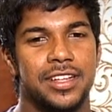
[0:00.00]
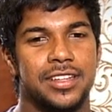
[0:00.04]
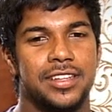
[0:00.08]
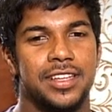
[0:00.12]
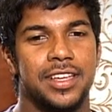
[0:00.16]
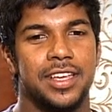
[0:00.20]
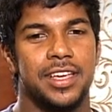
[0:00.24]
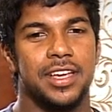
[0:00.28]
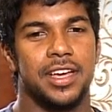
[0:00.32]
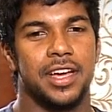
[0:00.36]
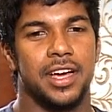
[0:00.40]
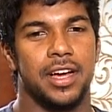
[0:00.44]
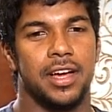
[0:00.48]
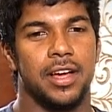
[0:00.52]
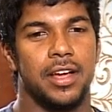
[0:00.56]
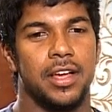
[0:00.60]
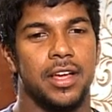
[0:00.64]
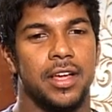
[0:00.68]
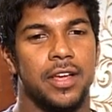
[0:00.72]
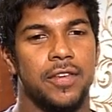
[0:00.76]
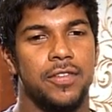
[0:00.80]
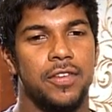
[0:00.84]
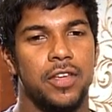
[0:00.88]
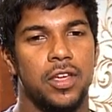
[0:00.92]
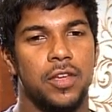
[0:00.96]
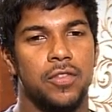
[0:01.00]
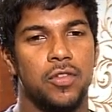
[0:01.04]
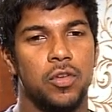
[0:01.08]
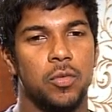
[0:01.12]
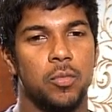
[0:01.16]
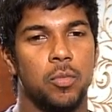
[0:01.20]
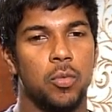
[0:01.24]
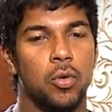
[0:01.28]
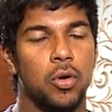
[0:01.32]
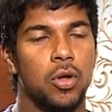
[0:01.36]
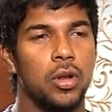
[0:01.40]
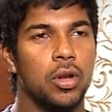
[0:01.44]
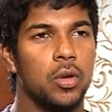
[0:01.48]
You see, if you
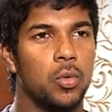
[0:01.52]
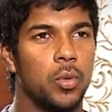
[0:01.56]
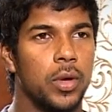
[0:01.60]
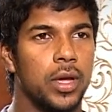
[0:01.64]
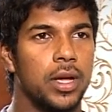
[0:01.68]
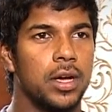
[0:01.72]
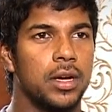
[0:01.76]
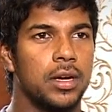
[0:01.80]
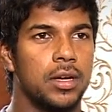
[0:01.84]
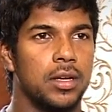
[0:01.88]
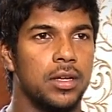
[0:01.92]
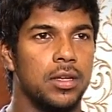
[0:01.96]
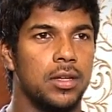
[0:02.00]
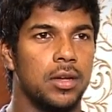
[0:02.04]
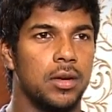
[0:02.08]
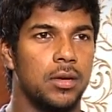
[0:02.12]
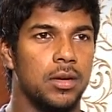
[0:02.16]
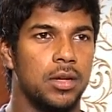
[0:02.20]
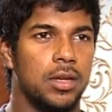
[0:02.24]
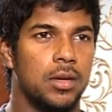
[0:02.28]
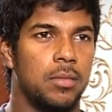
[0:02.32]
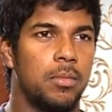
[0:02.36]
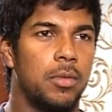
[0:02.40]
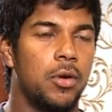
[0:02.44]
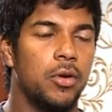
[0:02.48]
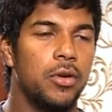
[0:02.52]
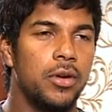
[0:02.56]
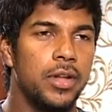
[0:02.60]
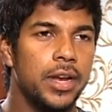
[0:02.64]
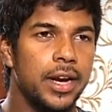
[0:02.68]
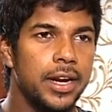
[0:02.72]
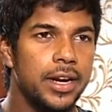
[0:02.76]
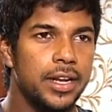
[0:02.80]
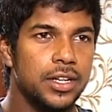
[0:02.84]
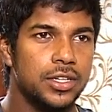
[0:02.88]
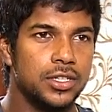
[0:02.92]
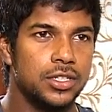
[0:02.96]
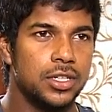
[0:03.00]
bowl quick, you're bound to
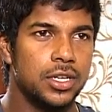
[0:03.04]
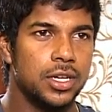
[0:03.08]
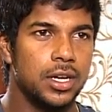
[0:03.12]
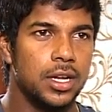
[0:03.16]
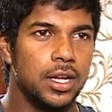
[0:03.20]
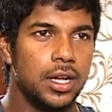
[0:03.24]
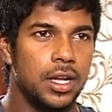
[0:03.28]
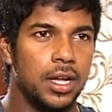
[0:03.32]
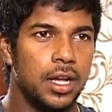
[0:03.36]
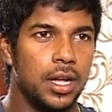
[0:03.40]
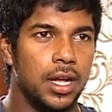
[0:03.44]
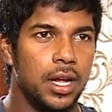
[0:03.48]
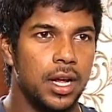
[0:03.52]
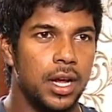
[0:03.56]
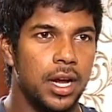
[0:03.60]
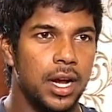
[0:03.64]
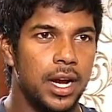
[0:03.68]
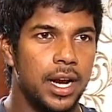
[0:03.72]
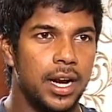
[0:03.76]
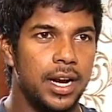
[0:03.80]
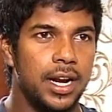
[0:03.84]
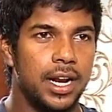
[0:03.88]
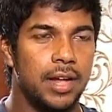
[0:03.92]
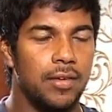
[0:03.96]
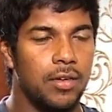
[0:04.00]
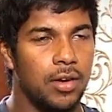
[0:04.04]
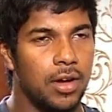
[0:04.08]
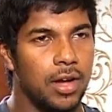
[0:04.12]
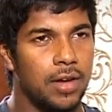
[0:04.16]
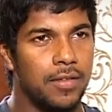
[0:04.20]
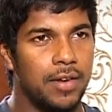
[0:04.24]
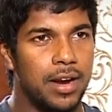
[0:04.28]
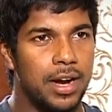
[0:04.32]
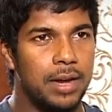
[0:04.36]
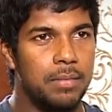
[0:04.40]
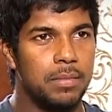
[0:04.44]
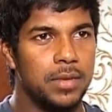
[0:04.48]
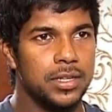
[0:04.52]
get injured. And
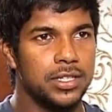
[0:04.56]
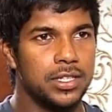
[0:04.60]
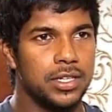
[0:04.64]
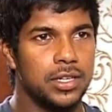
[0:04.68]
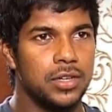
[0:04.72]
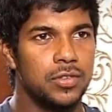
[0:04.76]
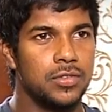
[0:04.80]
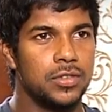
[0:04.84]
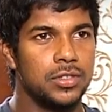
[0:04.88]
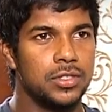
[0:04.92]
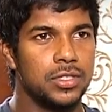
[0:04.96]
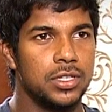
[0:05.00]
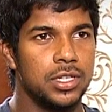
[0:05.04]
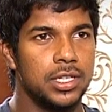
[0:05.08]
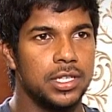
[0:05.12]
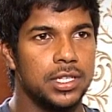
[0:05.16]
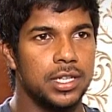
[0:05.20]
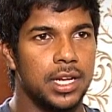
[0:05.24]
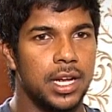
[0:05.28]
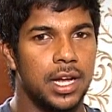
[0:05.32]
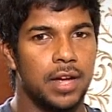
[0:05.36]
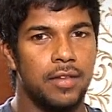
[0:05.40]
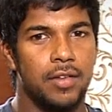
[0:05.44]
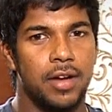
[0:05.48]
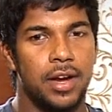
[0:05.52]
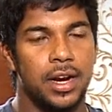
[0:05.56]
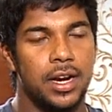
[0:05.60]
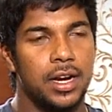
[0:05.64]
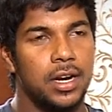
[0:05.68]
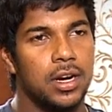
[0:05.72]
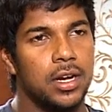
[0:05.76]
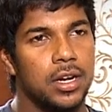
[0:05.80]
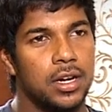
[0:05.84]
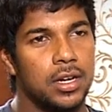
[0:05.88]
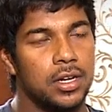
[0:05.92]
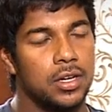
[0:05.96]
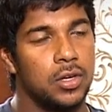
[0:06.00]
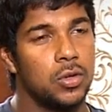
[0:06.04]
I've had my share of injuries. I've
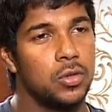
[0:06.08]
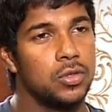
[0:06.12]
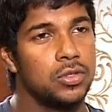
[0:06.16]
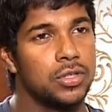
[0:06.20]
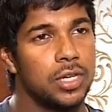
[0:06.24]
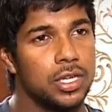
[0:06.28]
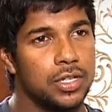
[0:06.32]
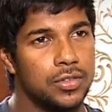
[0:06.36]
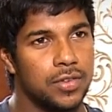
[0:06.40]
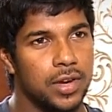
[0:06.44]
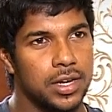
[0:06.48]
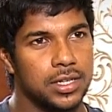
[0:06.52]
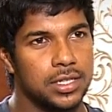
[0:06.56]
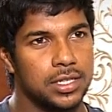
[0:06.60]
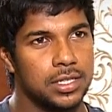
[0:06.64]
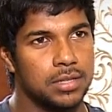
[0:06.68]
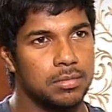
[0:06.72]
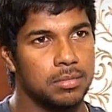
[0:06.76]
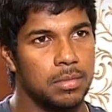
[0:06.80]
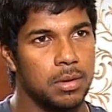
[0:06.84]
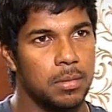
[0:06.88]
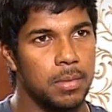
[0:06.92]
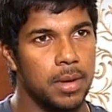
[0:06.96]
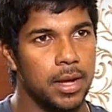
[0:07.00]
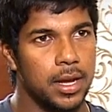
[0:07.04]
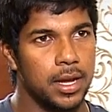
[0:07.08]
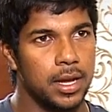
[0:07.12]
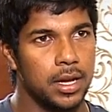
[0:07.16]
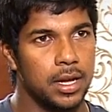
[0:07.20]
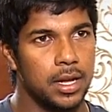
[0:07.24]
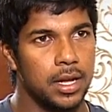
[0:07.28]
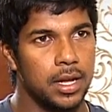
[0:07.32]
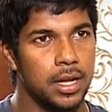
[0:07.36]
had 2 stress fractures in my back.